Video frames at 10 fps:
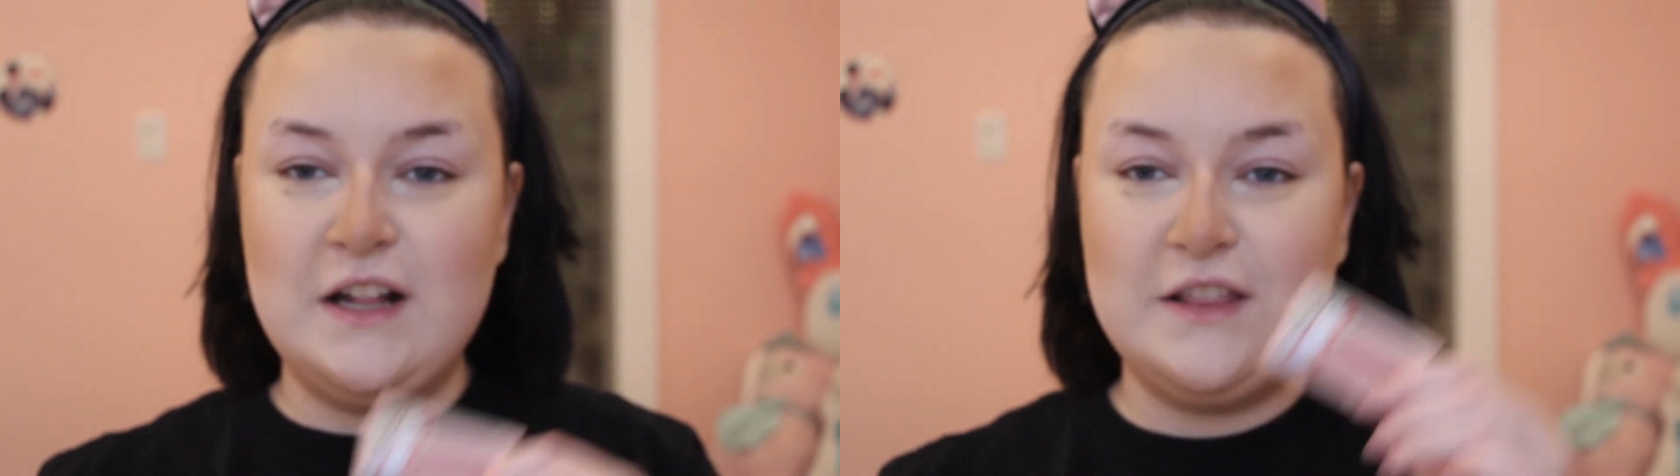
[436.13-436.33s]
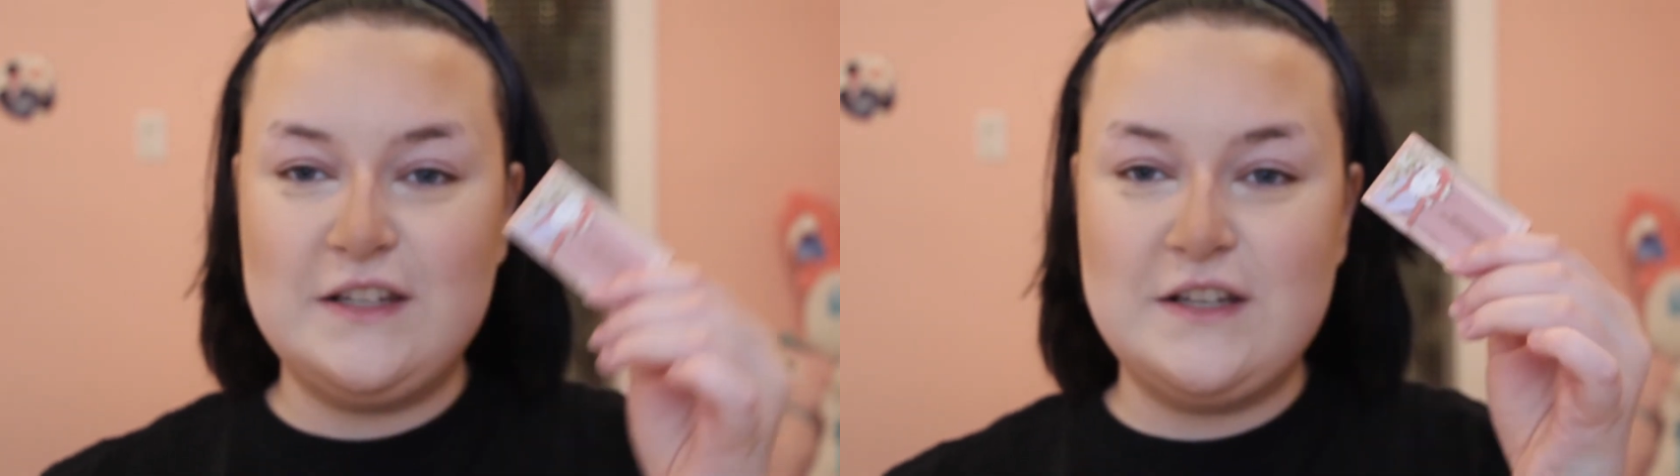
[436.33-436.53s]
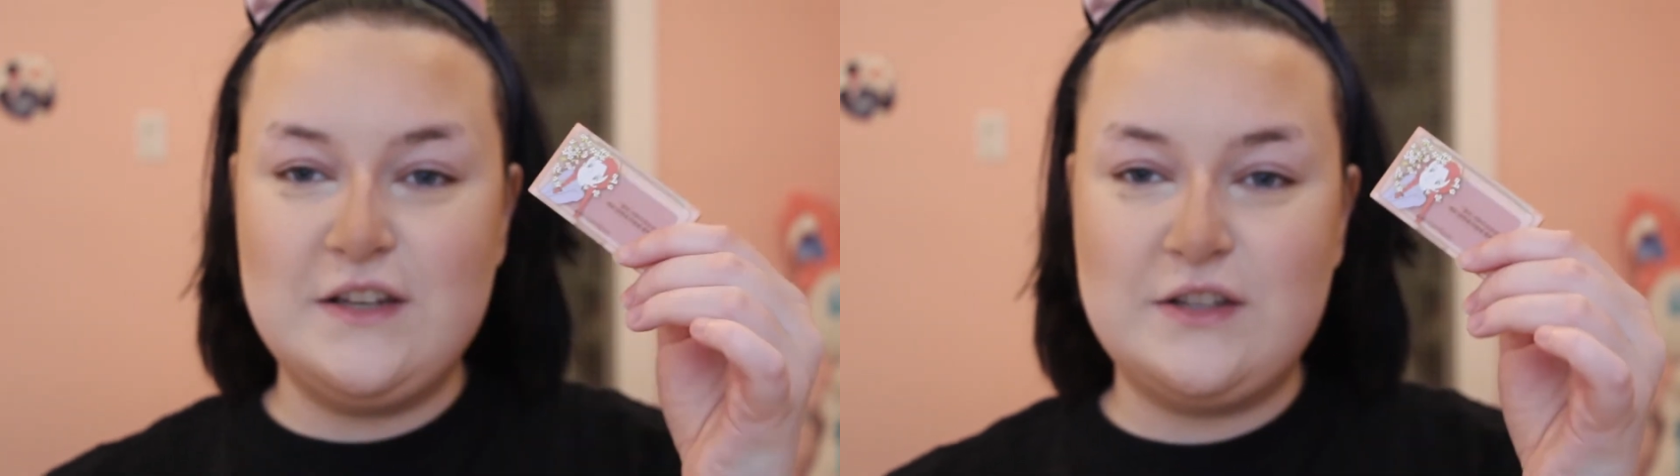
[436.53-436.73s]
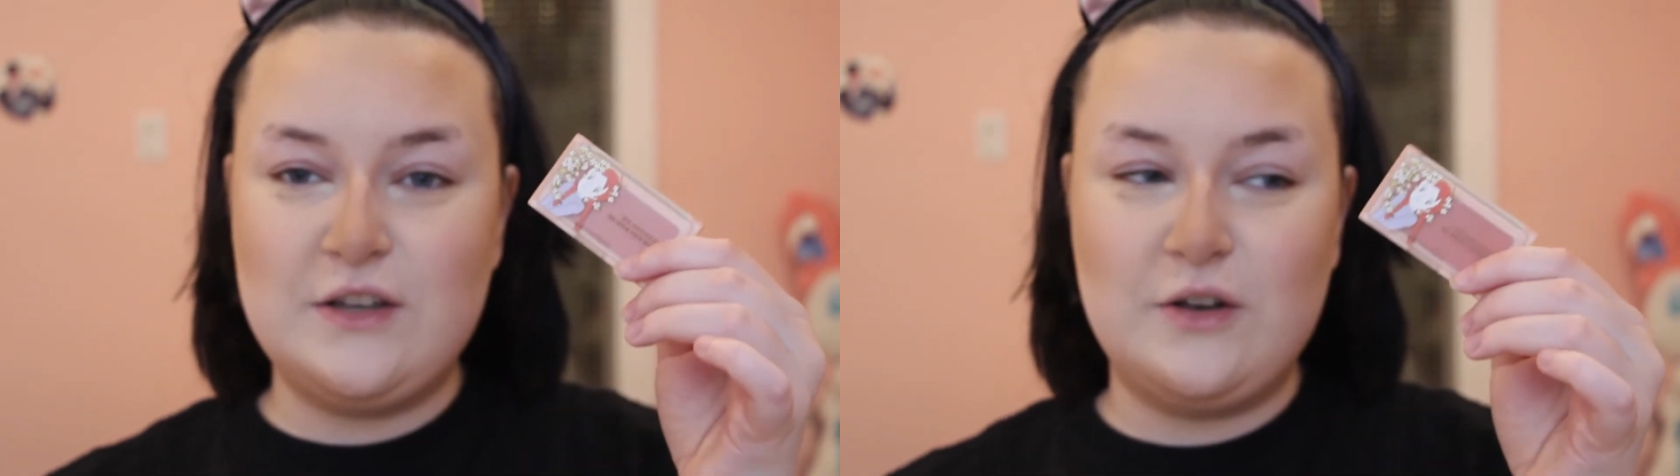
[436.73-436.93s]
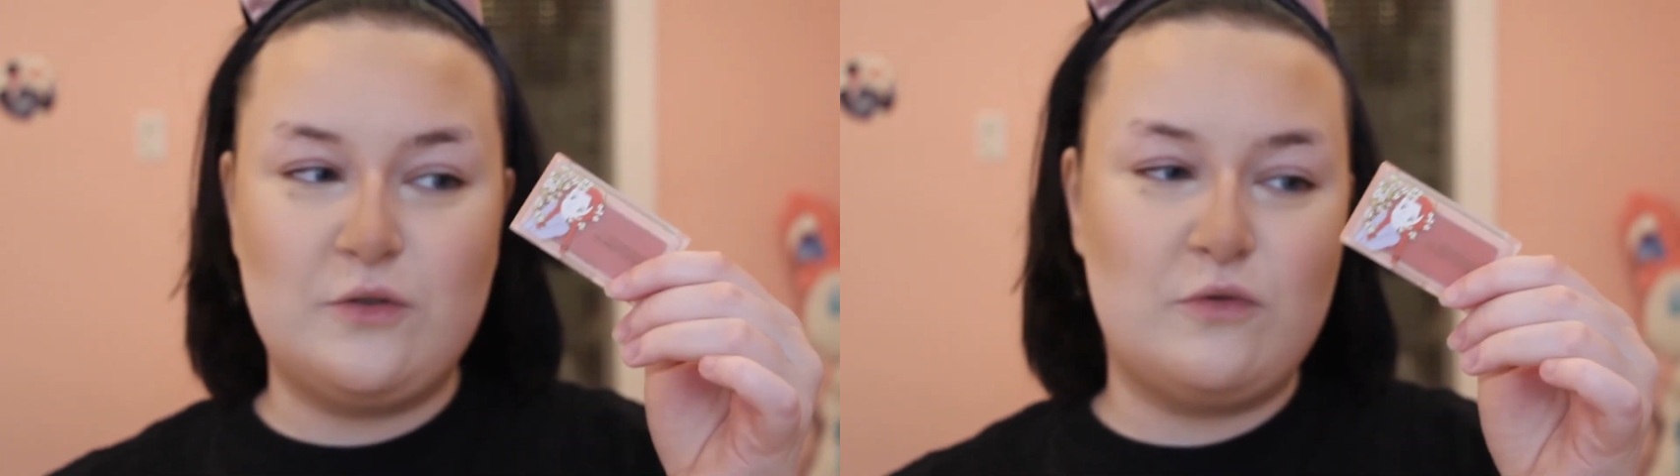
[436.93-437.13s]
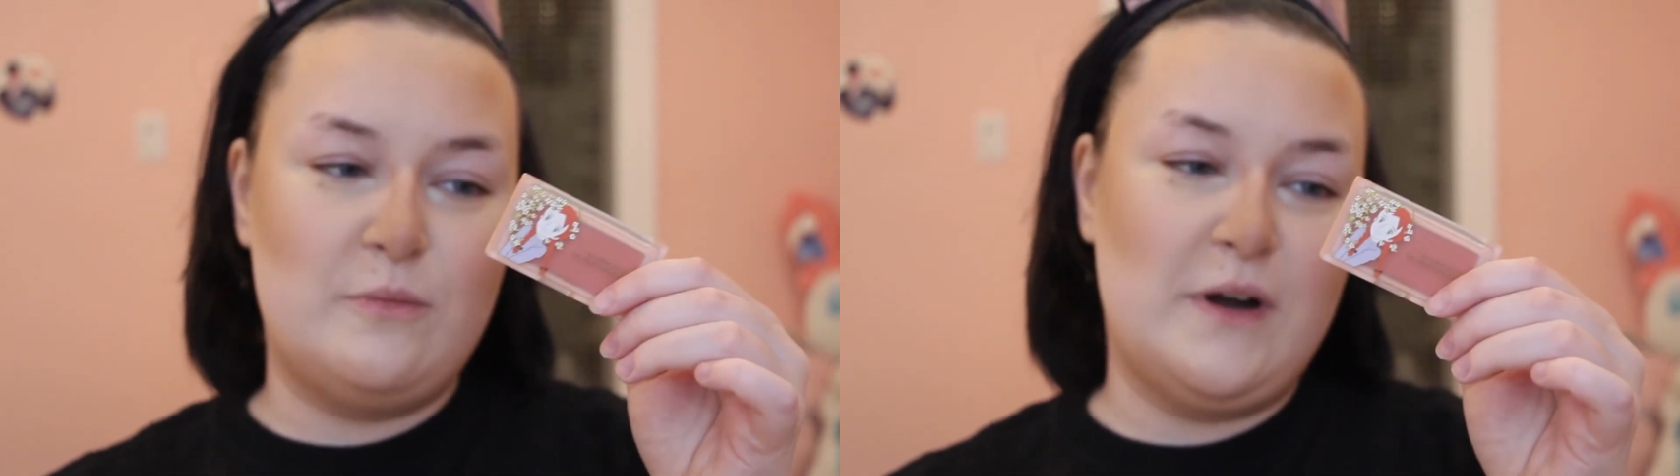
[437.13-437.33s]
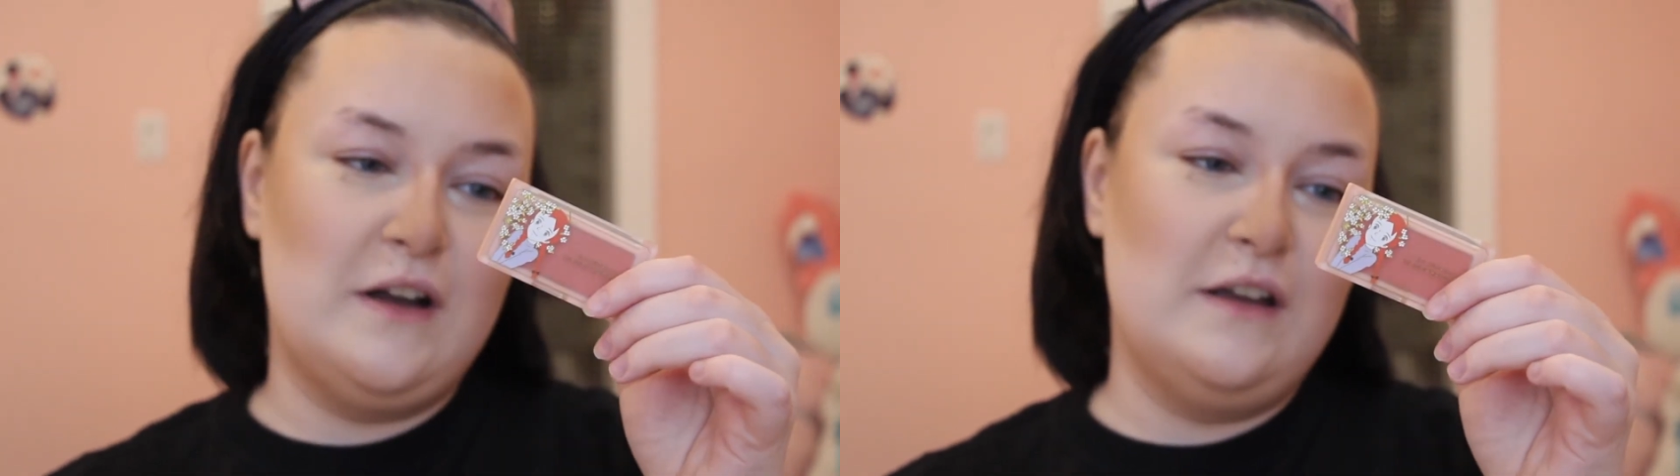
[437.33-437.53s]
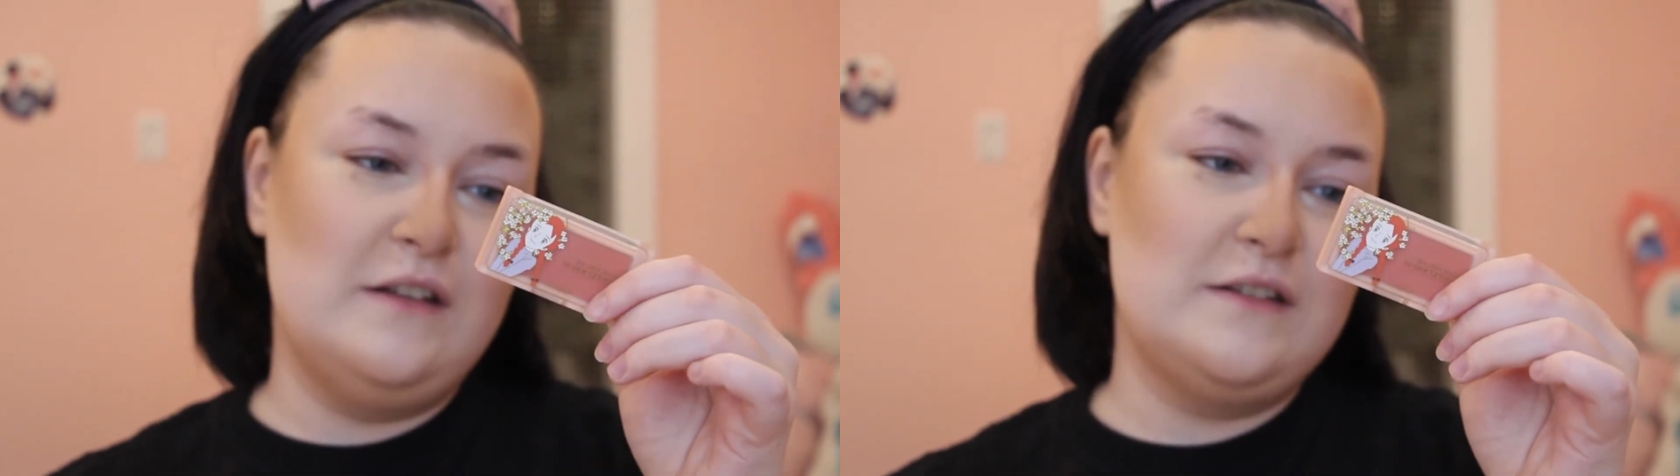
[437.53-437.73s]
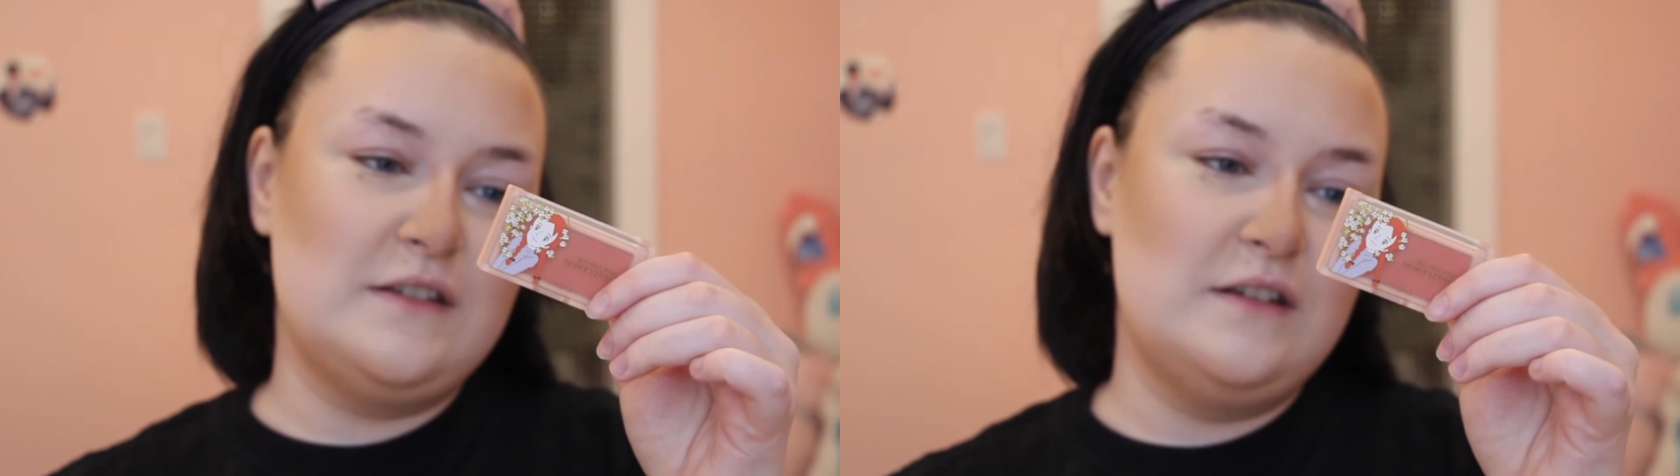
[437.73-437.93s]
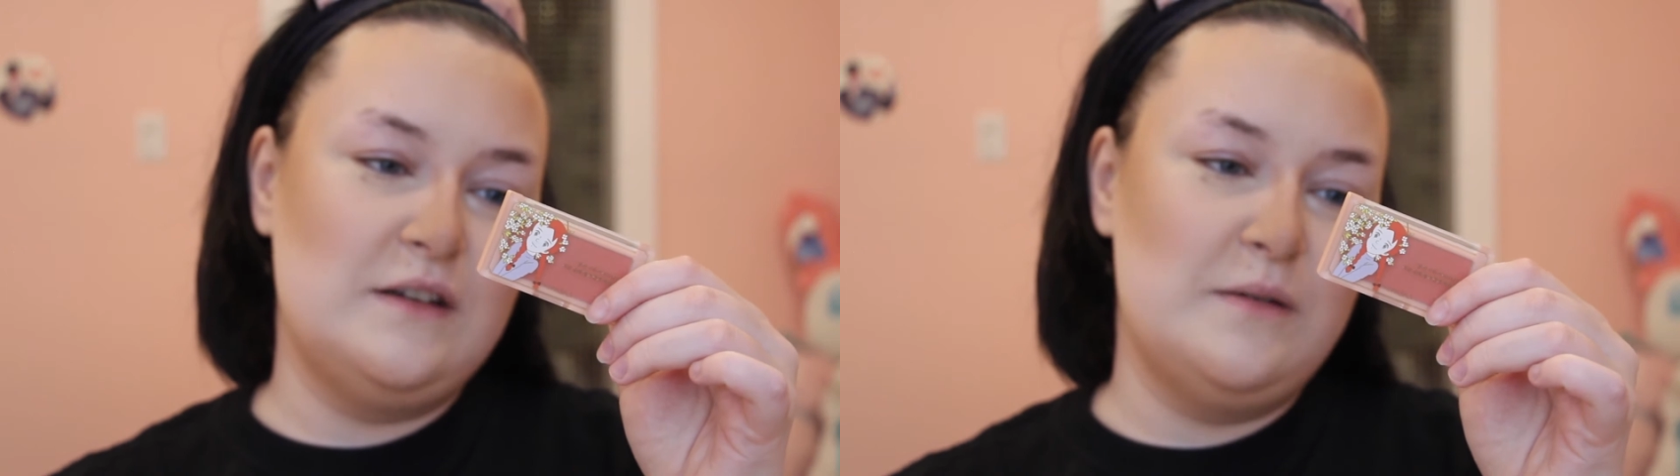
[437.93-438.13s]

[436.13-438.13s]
This is the Rom&nd